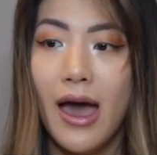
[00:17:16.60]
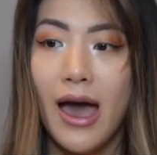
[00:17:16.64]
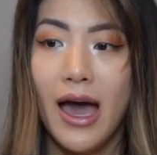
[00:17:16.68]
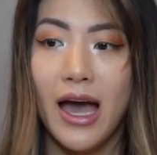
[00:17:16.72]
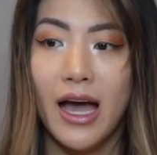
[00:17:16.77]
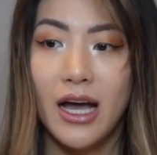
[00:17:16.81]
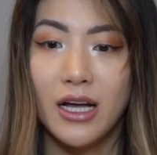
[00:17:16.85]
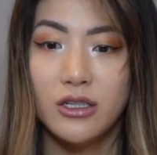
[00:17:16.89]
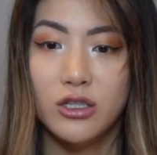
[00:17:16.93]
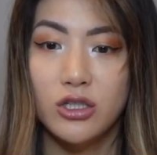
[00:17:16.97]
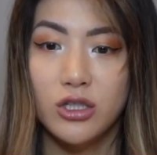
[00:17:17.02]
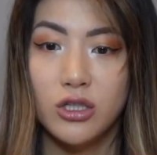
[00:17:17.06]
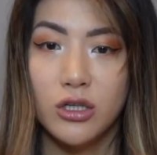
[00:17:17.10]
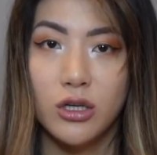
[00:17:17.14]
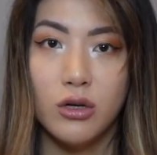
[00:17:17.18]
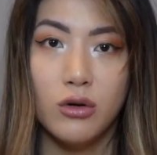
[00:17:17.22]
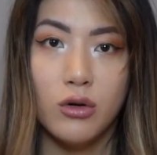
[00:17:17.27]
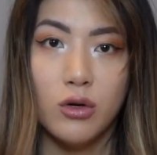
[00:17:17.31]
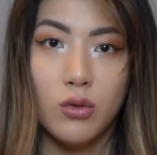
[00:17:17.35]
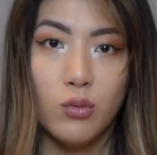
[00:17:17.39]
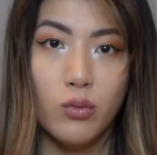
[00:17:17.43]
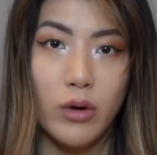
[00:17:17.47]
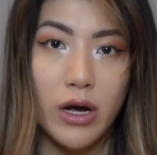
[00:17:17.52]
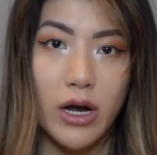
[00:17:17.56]
and you
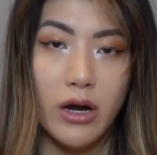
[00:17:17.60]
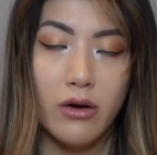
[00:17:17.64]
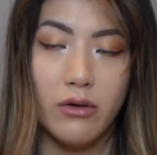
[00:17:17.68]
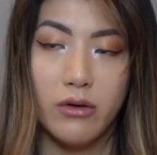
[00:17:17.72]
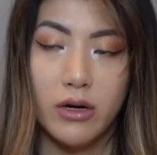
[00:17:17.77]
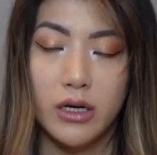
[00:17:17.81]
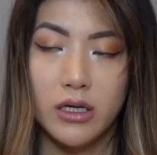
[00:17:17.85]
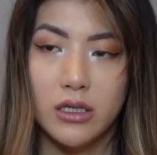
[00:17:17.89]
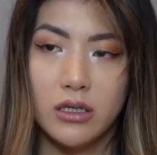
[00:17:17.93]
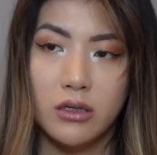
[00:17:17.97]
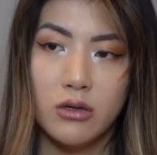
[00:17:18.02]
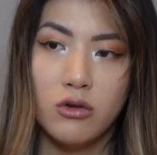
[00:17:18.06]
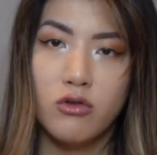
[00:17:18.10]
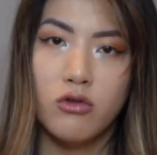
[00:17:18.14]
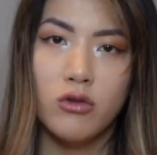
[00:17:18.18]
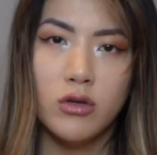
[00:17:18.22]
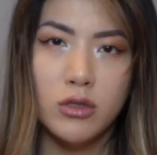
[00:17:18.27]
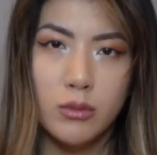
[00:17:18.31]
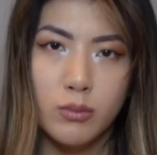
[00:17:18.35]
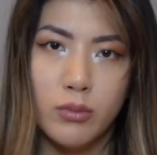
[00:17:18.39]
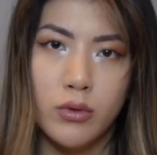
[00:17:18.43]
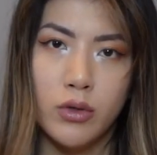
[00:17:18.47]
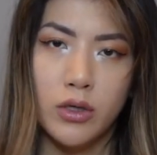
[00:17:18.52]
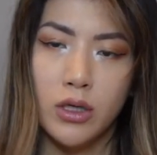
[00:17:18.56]
can wear it
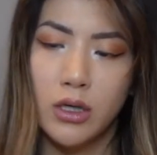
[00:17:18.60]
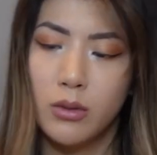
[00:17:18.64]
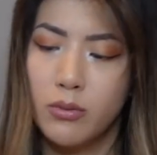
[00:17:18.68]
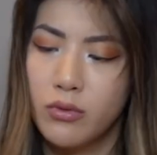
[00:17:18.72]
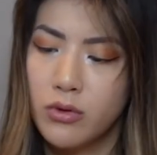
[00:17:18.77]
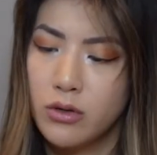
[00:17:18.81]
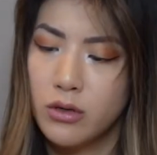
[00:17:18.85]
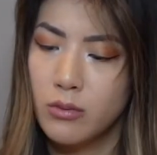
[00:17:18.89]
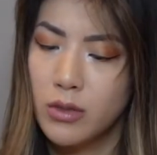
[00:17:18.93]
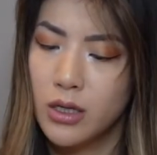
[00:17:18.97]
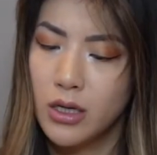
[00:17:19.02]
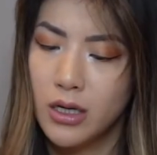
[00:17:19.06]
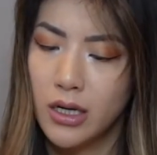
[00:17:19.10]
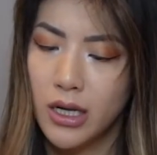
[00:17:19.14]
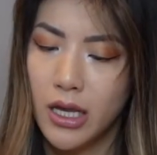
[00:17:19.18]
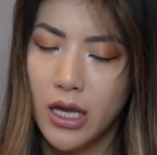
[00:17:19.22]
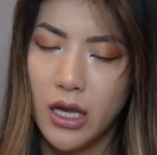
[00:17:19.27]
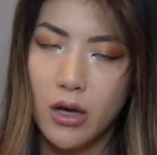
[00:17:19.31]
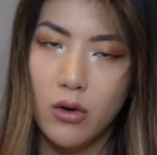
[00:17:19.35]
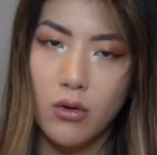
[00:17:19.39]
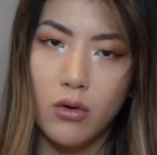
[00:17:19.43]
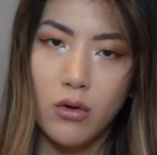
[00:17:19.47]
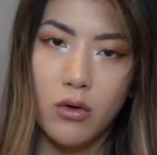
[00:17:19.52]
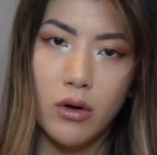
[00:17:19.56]
crossbody
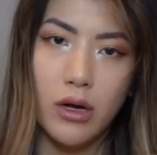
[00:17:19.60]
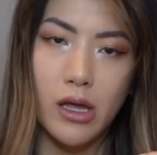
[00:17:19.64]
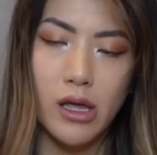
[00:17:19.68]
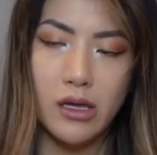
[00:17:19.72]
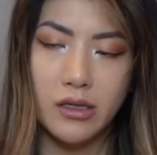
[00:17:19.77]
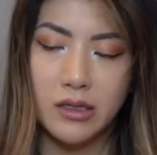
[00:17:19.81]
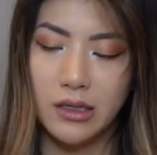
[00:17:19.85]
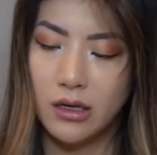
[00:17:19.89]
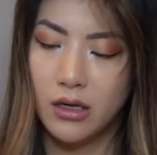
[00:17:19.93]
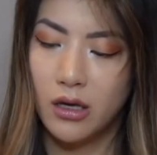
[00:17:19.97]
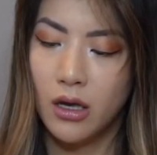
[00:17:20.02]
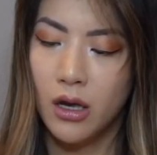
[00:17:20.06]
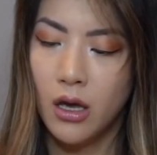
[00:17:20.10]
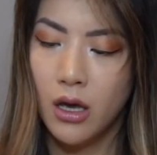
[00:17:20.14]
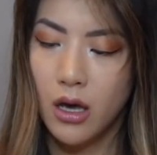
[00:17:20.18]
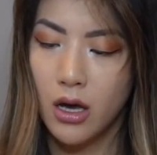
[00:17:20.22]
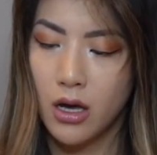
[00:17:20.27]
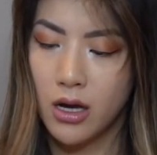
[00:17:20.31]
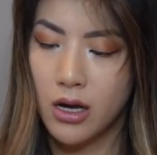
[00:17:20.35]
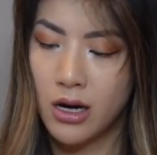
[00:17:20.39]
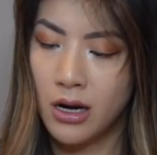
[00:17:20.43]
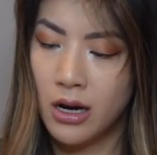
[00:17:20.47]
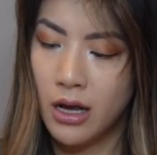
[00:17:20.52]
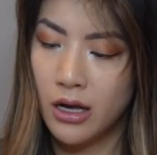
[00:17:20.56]
predominantly or as a
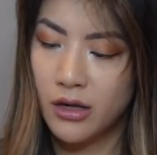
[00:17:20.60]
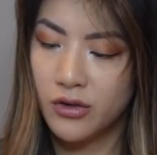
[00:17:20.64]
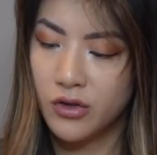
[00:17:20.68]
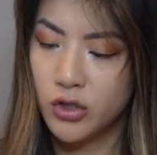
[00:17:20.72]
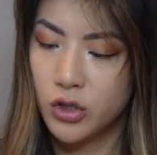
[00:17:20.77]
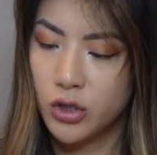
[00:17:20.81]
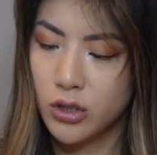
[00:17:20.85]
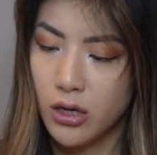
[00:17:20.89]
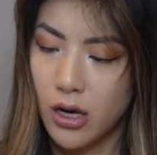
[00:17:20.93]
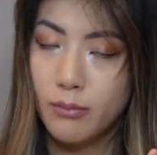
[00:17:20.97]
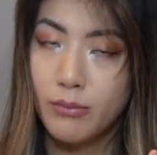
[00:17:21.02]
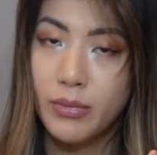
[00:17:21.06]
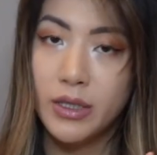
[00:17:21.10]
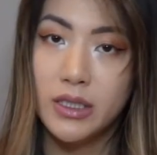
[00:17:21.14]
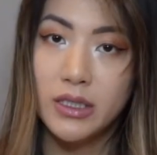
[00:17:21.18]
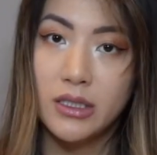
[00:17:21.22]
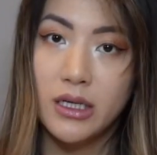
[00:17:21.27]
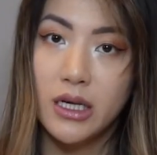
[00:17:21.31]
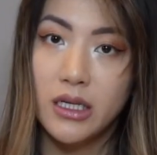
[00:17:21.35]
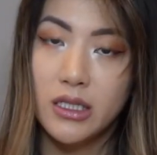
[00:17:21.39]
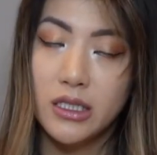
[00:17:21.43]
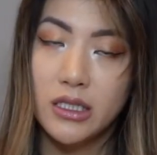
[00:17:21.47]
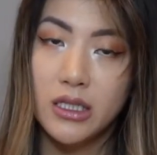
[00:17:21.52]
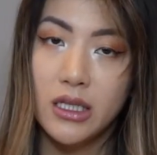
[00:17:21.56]
clutch but
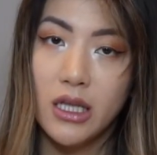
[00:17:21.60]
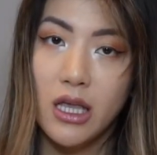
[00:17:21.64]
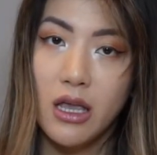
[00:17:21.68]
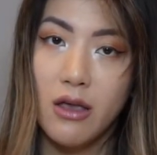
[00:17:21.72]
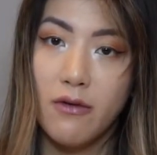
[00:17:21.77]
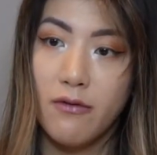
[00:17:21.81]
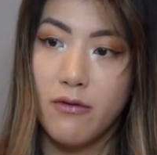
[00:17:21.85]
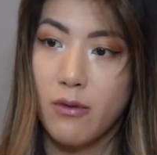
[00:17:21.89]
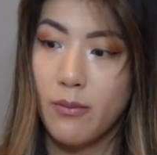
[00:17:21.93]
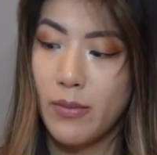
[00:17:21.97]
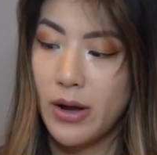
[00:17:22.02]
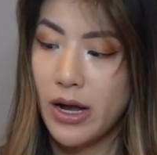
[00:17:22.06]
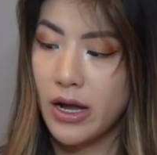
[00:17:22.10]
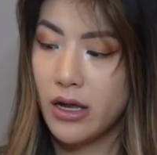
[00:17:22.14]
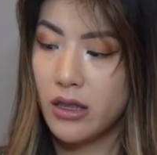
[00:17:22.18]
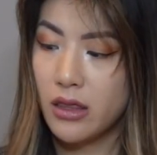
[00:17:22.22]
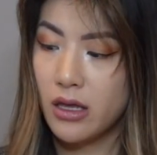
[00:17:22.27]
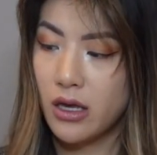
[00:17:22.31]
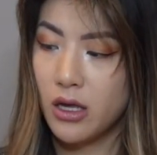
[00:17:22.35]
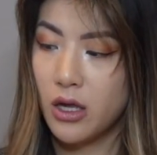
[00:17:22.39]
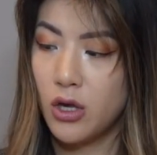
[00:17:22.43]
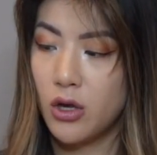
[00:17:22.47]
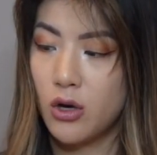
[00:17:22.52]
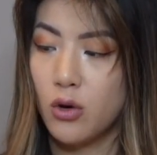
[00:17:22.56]
certainly for a bag
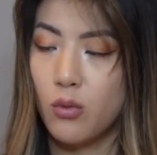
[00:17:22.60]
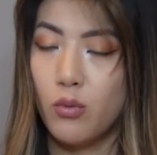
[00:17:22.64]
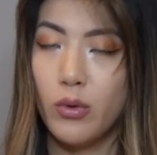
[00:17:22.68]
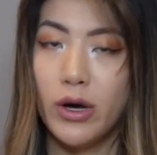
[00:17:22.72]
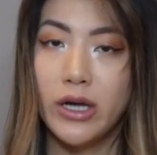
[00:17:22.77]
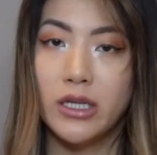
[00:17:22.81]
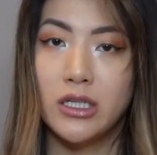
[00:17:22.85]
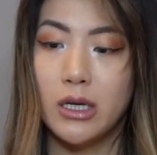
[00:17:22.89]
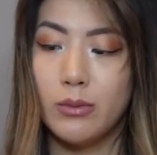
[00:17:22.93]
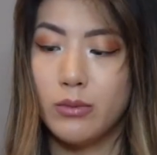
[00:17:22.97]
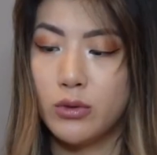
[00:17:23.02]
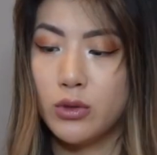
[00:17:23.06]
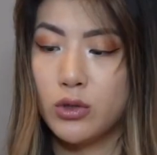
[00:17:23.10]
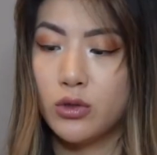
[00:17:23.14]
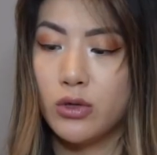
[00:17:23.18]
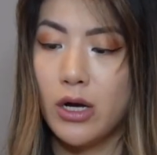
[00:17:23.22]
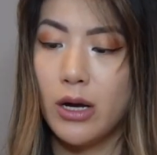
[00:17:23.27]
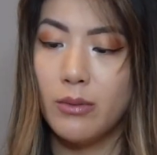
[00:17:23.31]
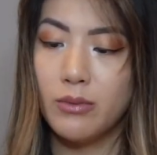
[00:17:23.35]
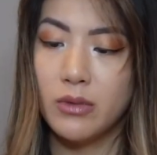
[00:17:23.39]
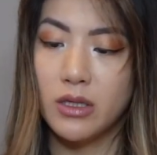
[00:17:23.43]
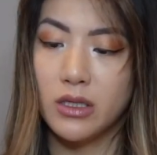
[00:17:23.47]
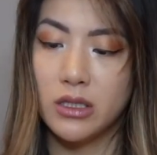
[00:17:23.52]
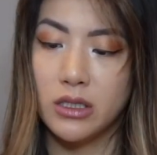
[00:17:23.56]
that you can wear double
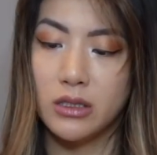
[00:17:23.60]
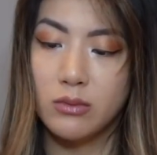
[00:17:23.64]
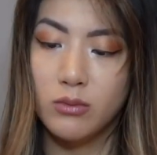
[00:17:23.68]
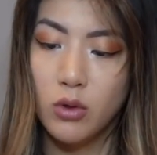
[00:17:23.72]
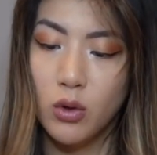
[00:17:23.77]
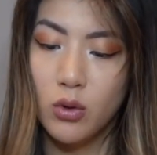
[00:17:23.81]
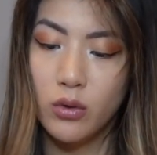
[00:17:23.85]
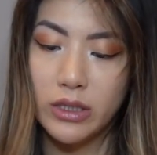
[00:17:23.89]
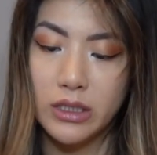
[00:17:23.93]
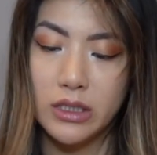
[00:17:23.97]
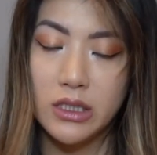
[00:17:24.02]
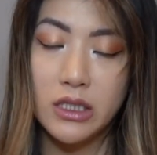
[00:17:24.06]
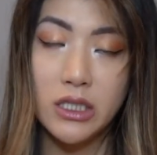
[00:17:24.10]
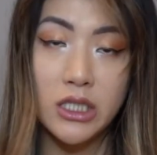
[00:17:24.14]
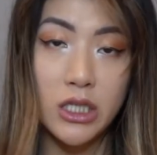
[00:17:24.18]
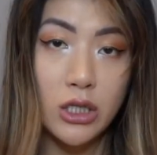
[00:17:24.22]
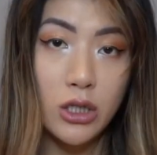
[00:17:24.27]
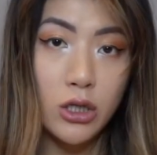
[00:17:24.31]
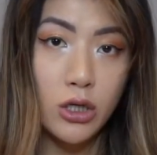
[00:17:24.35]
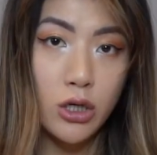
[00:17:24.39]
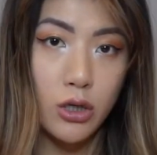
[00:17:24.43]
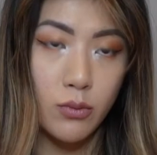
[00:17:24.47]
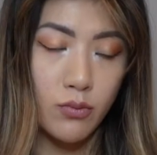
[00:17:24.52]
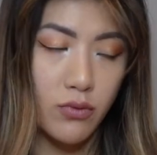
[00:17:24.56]
strap the small is
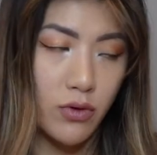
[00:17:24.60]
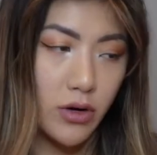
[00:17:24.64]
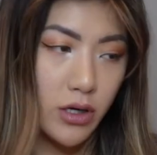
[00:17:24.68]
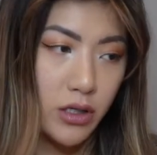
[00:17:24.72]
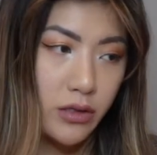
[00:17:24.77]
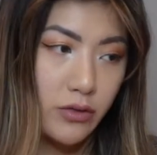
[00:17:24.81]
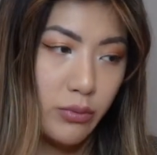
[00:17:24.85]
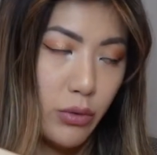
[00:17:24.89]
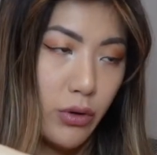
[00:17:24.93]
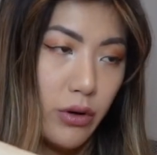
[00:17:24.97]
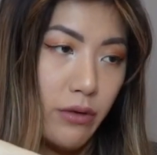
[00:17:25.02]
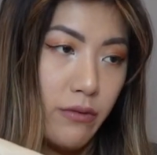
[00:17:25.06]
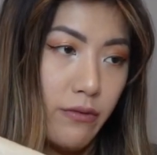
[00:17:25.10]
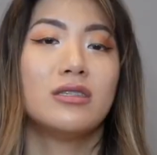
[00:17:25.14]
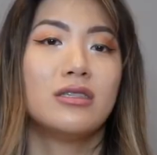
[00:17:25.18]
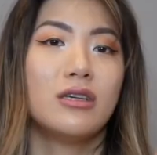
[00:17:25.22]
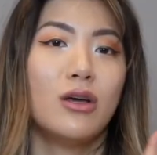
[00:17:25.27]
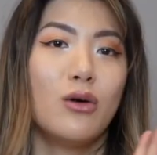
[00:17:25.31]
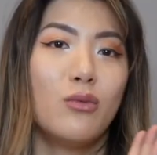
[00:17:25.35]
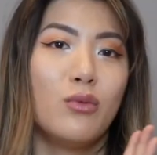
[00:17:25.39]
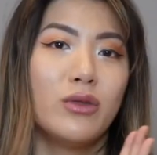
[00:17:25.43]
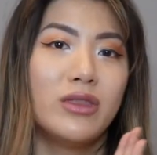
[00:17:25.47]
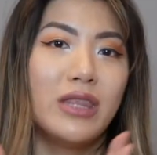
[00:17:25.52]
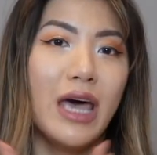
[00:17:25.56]
still a good price point
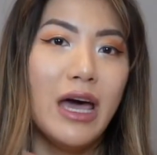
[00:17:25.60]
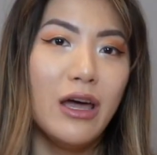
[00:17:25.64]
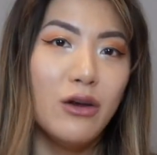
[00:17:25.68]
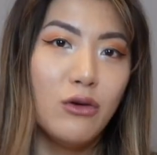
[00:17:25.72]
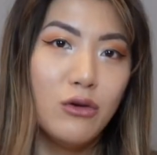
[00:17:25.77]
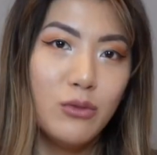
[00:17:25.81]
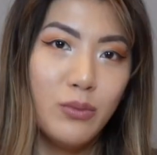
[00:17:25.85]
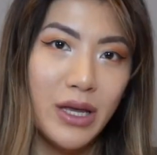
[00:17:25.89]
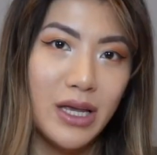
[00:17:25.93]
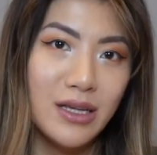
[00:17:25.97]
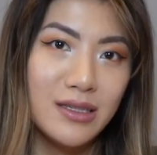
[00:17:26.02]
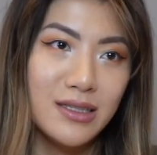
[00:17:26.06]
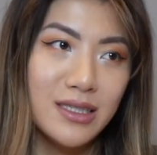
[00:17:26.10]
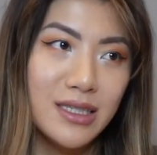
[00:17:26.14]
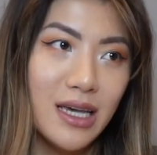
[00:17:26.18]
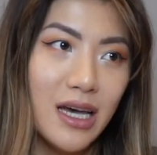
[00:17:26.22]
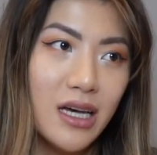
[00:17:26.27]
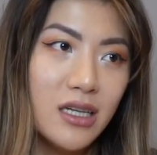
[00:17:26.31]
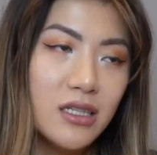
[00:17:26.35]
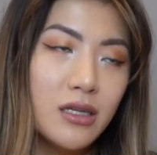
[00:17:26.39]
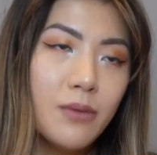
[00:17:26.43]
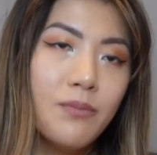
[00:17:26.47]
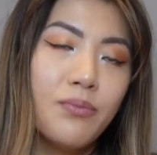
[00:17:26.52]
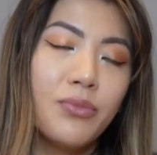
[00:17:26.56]
so with that all being
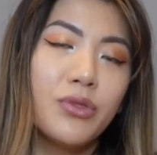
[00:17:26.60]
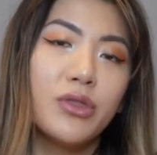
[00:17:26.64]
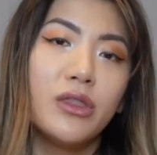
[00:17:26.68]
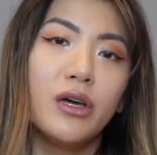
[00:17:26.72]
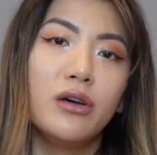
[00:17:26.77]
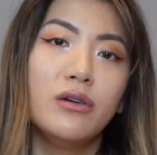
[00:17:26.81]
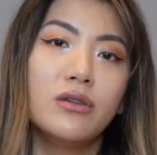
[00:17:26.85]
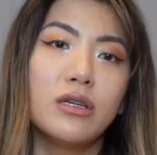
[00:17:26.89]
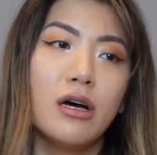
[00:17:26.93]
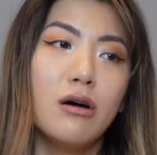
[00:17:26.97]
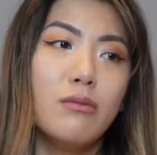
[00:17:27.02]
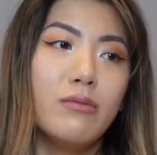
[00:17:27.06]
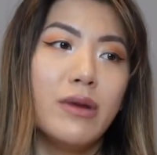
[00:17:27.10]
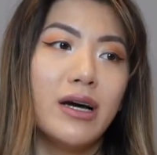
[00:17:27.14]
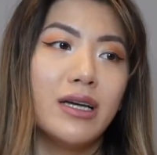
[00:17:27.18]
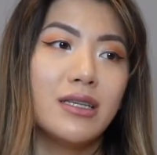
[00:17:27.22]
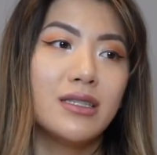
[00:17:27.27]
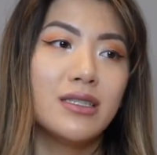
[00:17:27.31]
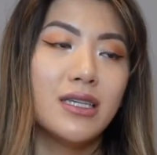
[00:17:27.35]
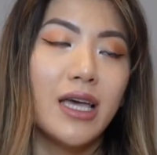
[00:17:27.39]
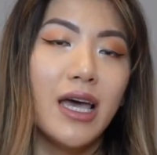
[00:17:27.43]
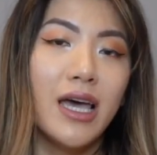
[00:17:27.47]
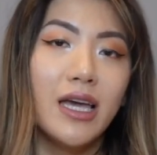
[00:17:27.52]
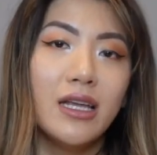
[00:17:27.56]
said those are my
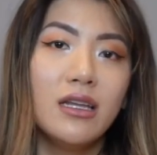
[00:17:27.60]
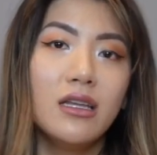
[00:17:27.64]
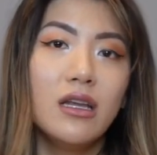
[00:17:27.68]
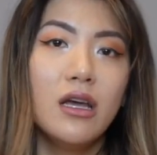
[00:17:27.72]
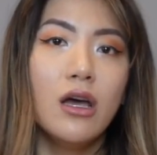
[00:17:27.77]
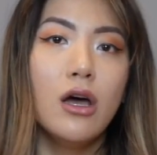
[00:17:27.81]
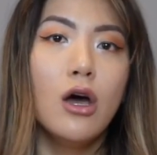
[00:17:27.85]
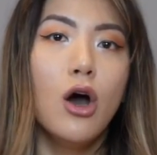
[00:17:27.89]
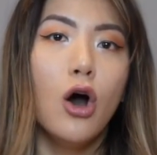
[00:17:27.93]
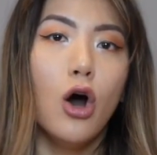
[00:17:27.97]
10